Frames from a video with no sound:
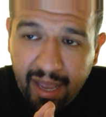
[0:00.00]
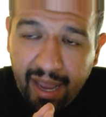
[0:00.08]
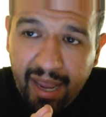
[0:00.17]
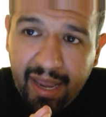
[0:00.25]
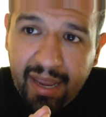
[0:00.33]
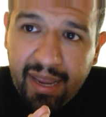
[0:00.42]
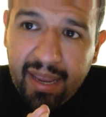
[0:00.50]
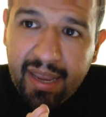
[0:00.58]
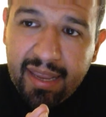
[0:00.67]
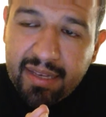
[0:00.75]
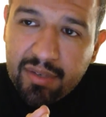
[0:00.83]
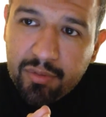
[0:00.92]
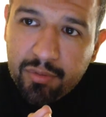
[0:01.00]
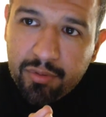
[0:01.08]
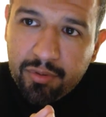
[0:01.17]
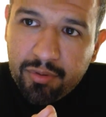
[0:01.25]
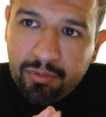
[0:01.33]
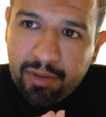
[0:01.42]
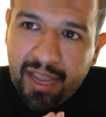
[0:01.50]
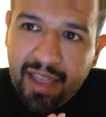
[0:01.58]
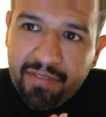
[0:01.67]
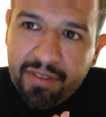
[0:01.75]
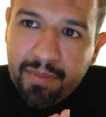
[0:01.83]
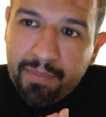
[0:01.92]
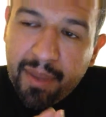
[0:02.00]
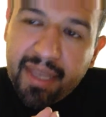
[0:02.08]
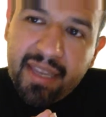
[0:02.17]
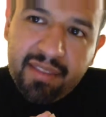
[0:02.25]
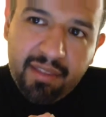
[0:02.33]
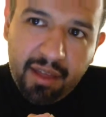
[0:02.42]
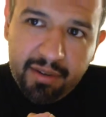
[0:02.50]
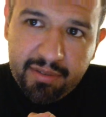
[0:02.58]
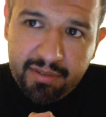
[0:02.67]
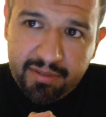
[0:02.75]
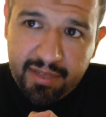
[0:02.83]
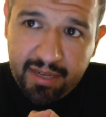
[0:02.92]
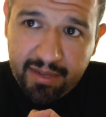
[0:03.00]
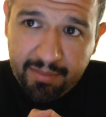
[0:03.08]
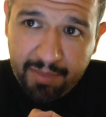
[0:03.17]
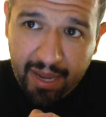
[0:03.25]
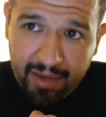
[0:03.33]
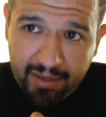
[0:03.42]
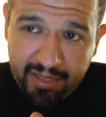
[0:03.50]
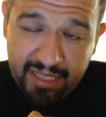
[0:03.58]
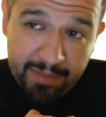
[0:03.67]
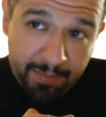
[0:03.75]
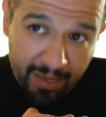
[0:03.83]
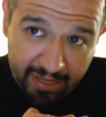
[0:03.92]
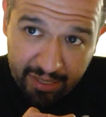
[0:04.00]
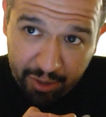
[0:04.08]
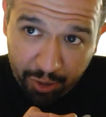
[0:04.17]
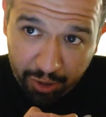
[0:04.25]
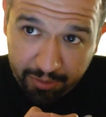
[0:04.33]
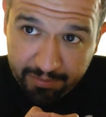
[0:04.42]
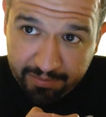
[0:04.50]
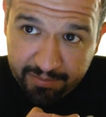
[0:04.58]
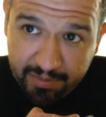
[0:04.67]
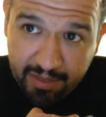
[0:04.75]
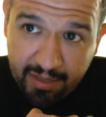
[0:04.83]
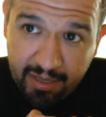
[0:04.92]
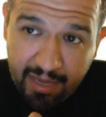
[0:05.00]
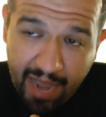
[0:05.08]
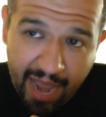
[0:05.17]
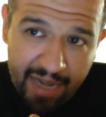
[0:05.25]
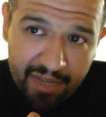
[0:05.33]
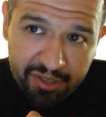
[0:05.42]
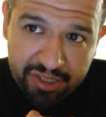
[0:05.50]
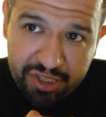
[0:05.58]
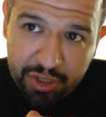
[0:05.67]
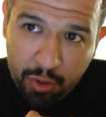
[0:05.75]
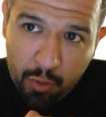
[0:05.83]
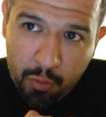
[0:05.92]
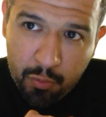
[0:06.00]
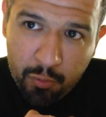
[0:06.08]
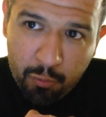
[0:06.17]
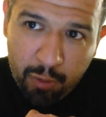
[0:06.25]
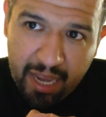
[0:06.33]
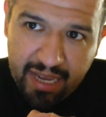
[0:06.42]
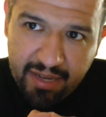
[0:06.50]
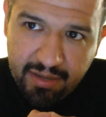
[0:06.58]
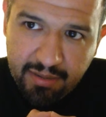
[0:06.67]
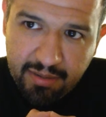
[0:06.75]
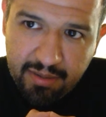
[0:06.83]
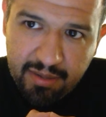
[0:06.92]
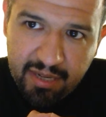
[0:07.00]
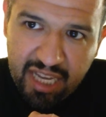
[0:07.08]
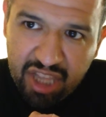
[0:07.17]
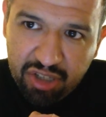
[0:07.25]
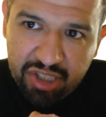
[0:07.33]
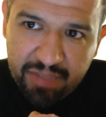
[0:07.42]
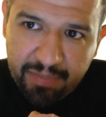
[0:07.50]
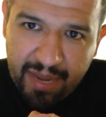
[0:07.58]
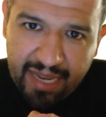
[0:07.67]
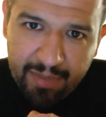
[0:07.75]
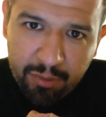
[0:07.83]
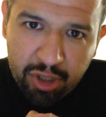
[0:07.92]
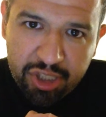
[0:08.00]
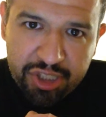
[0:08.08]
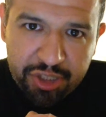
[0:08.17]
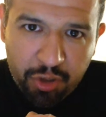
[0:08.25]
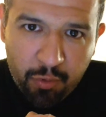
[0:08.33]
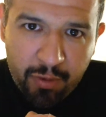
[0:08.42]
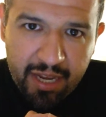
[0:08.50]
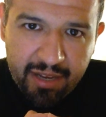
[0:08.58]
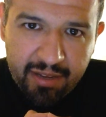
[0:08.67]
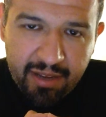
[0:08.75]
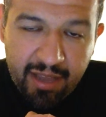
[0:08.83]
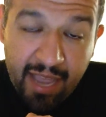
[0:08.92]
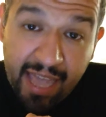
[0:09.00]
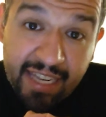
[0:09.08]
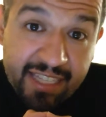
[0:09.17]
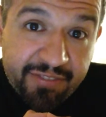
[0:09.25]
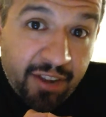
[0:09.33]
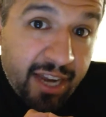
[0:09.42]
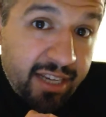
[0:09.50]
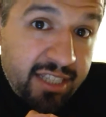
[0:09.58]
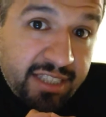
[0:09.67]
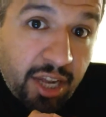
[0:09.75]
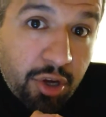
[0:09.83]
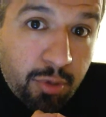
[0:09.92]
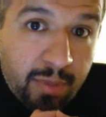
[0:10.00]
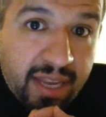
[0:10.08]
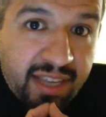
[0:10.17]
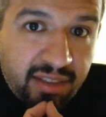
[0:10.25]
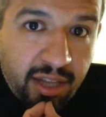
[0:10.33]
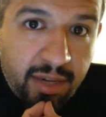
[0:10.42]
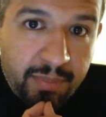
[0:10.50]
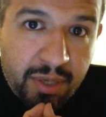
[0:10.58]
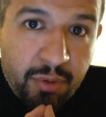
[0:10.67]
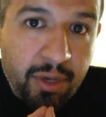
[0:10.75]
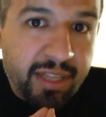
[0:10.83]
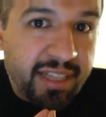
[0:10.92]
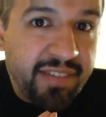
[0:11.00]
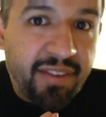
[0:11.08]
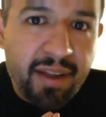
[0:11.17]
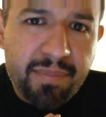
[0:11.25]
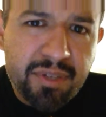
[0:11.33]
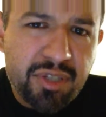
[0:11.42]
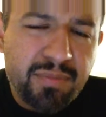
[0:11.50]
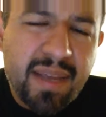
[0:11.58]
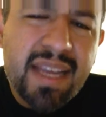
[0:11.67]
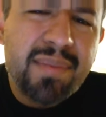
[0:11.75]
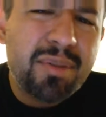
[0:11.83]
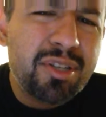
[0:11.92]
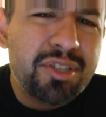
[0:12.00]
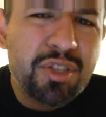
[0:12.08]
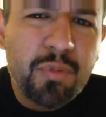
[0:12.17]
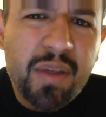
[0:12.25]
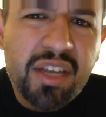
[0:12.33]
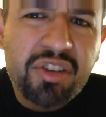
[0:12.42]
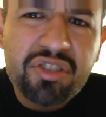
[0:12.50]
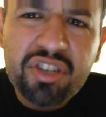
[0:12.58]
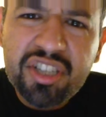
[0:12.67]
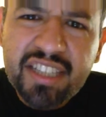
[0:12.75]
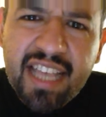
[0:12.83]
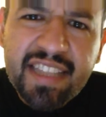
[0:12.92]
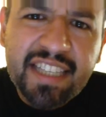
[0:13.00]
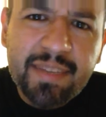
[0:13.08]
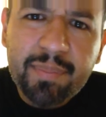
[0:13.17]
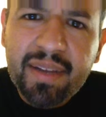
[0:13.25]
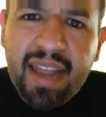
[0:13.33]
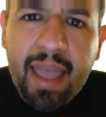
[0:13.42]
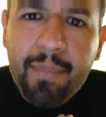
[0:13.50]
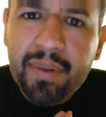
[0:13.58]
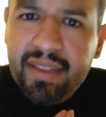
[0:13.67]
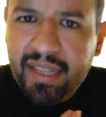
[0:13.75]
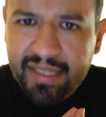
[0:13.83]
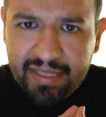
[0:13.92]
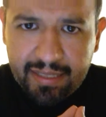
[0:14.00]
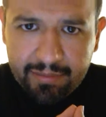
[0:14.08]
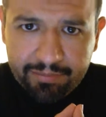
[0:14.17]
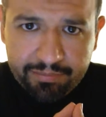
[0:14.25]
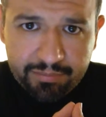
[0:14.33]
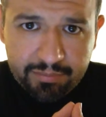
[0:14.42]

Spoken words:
And we have him begging Lana to take him back, and he's begging her. And it looks so weak. It make him look so weak. And it's fine, because now you're making Lana be great. It's fine, but you make him look so weak. You should have just had the split happen, and that's it.